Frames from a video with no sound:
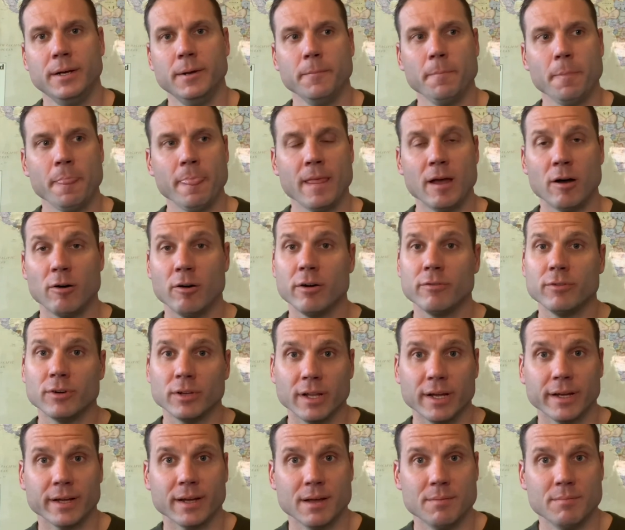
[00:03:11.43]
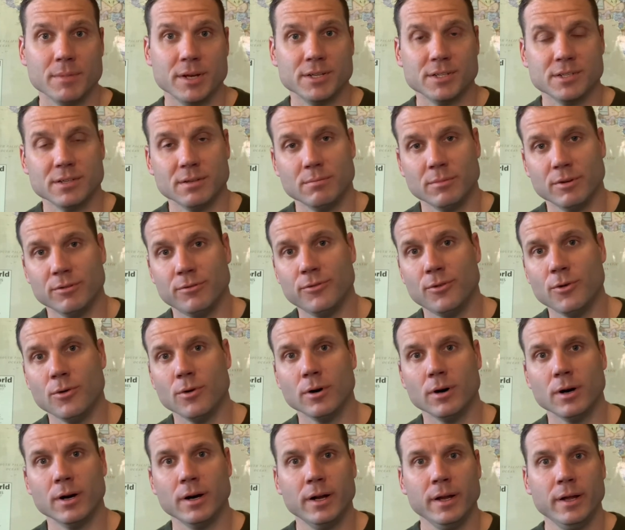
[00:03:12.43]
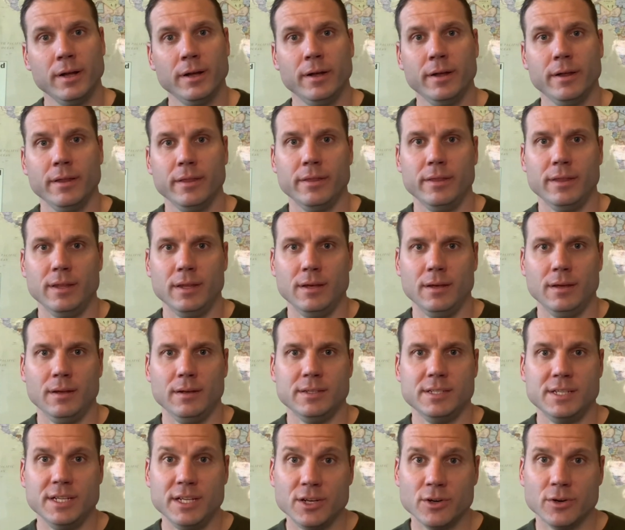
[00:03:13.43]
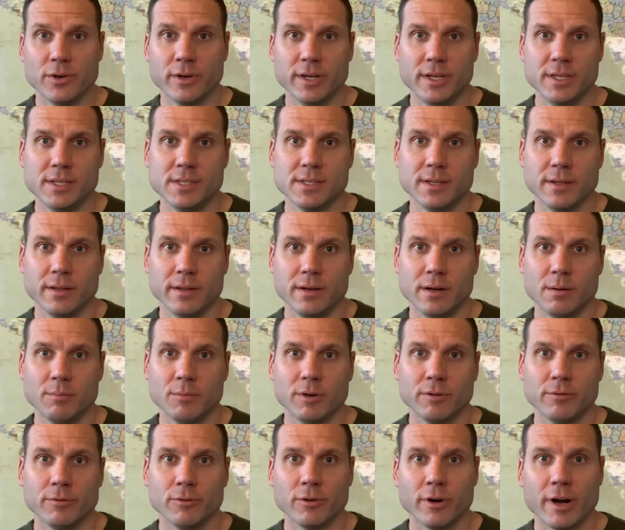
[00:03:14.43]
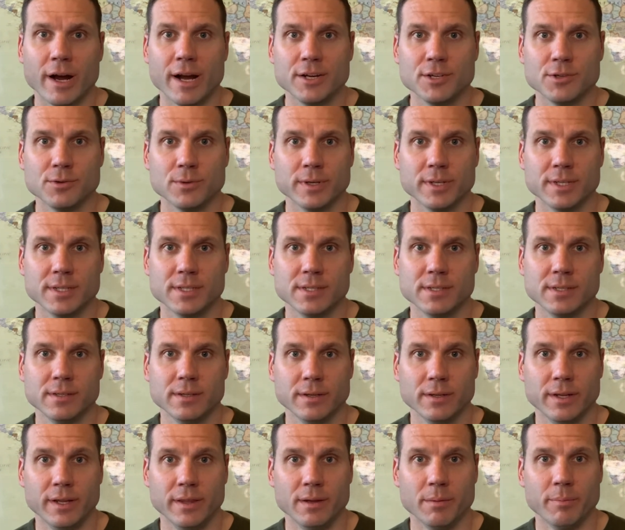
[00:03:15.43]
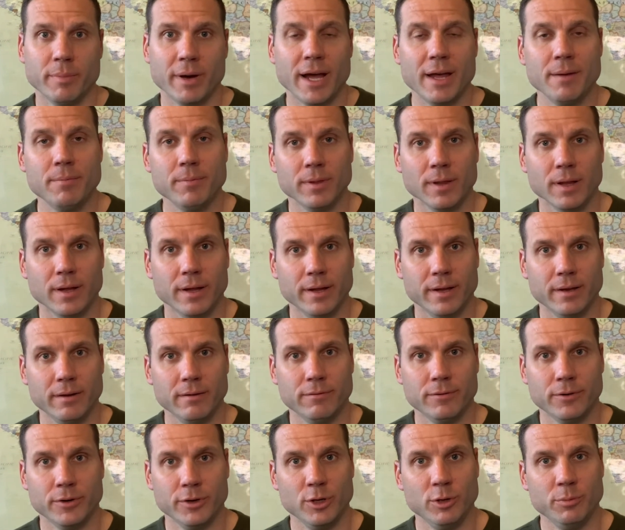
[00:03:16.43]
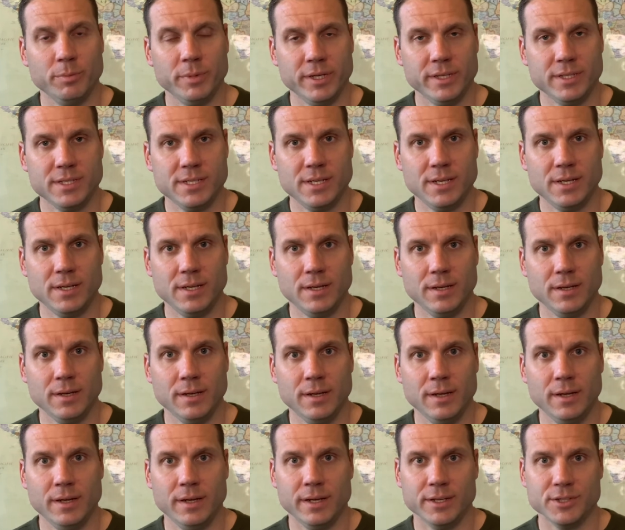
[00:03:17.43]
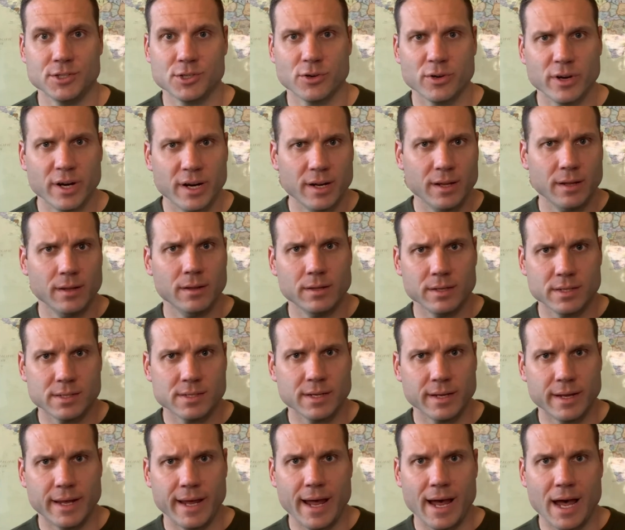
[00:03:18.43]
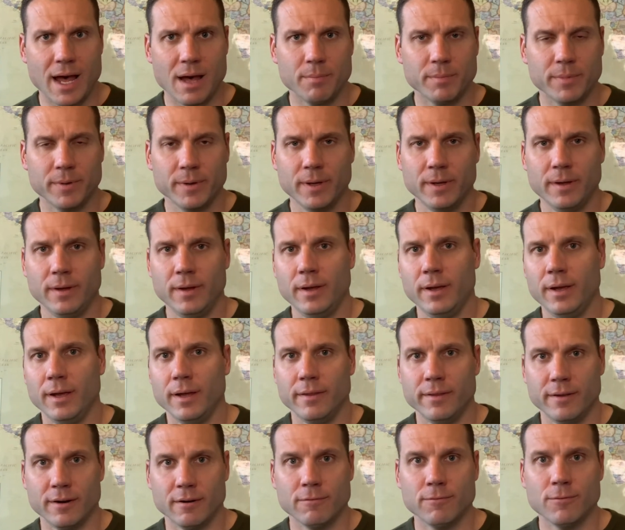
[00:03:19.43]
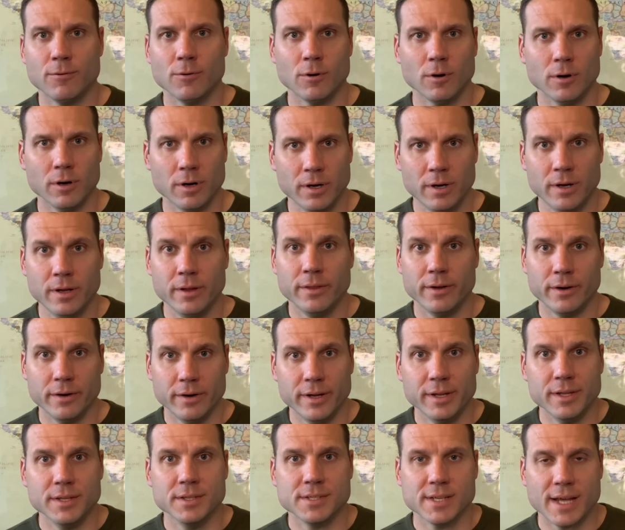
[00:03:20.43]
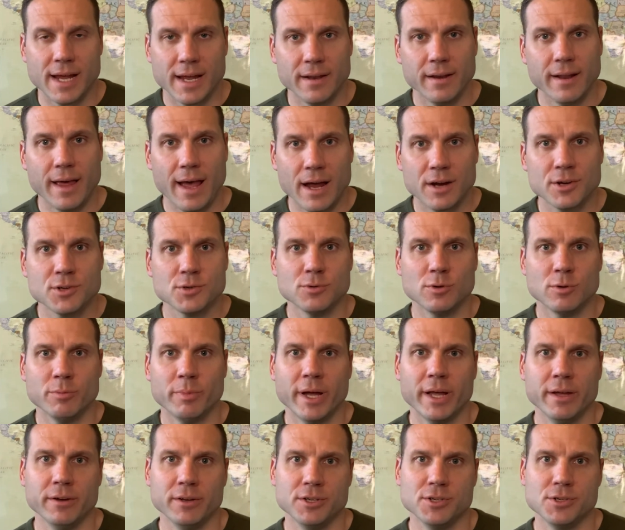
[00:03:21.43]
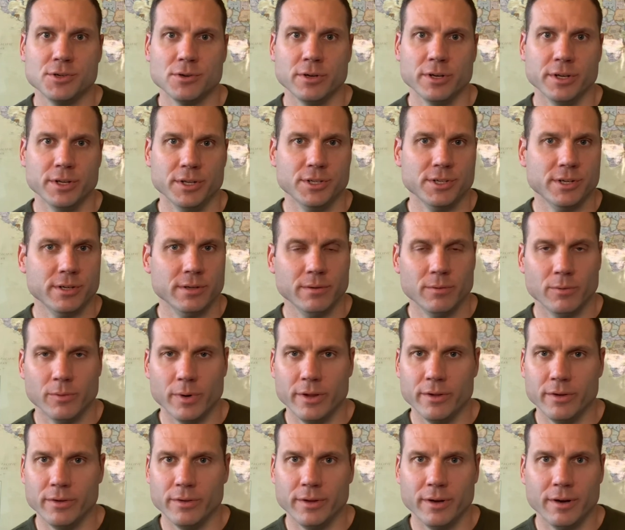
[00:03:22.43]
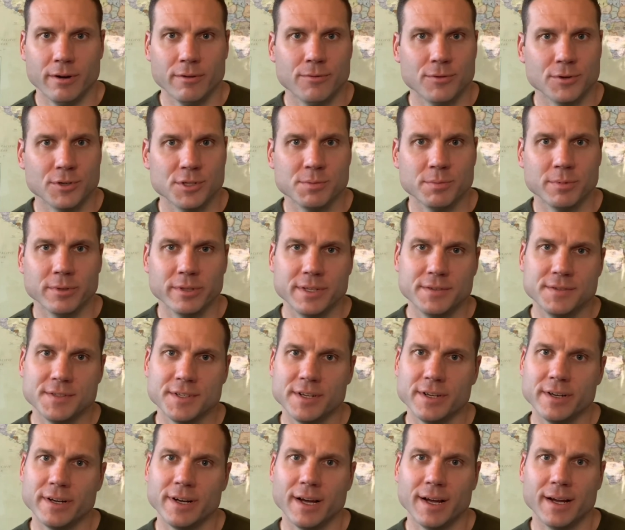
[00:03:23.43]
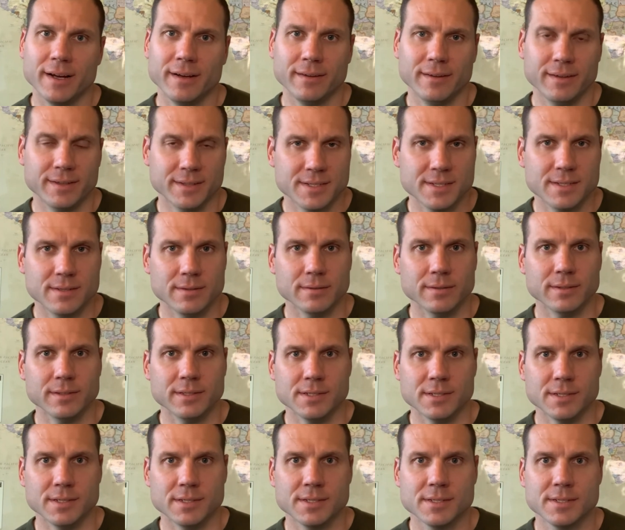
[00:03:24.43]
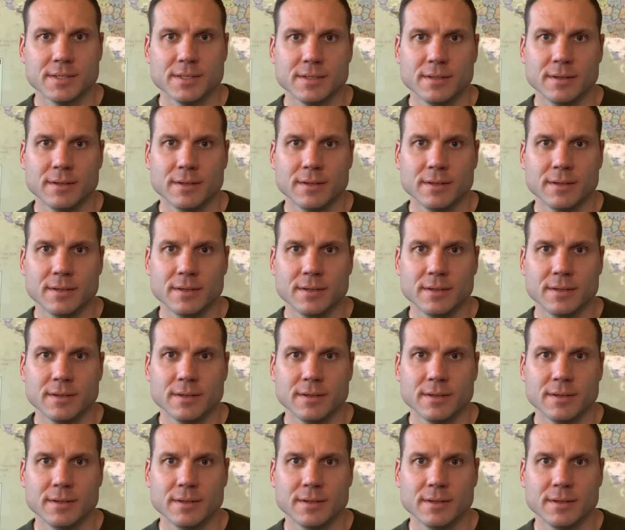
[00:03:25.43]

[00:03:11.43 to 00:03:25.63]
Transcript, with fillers: However, like I mentioned before, the decrease in the number of graduates in the pipeline for UPT is creating this gap and therefore there is an actual pilot shortage. Whether the Air Force believes it or not, it still exists.